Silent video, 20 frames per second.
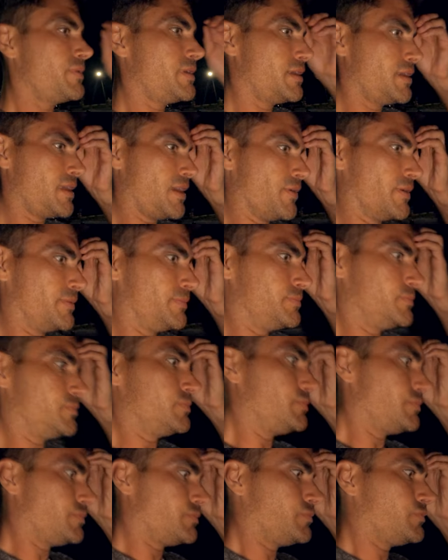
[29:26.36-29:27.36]
we can get one.
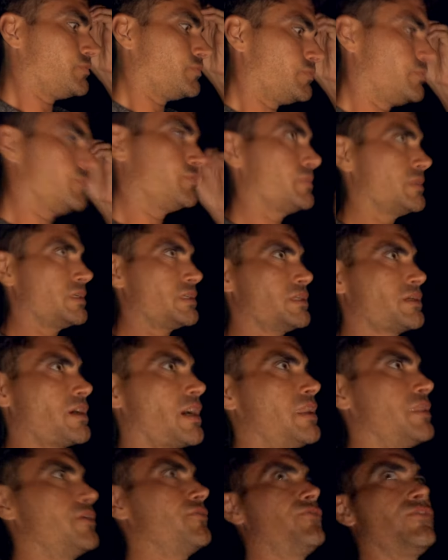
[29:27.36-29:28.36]
This is
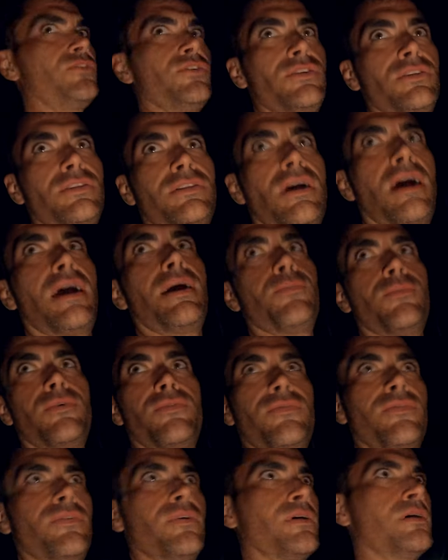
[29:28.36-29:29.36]
kind of the first time
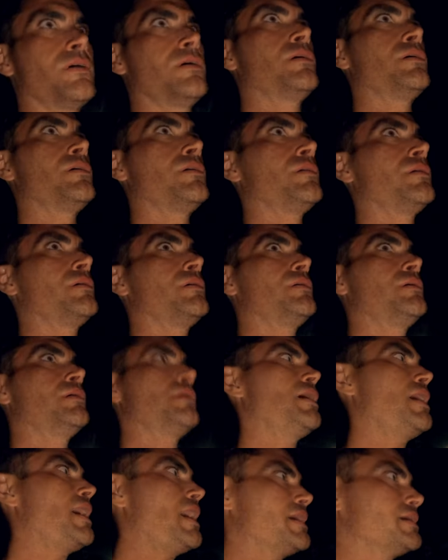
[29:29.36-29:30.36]
we've
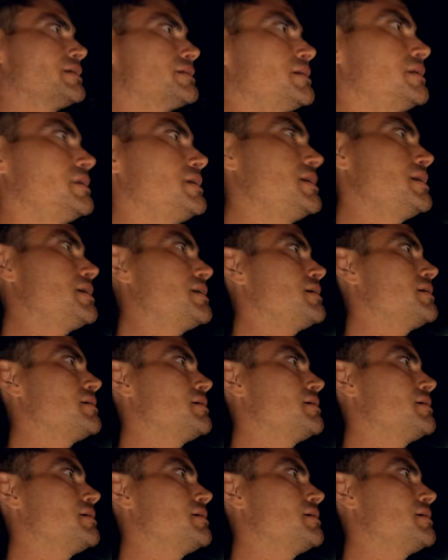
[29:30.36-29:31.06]
actually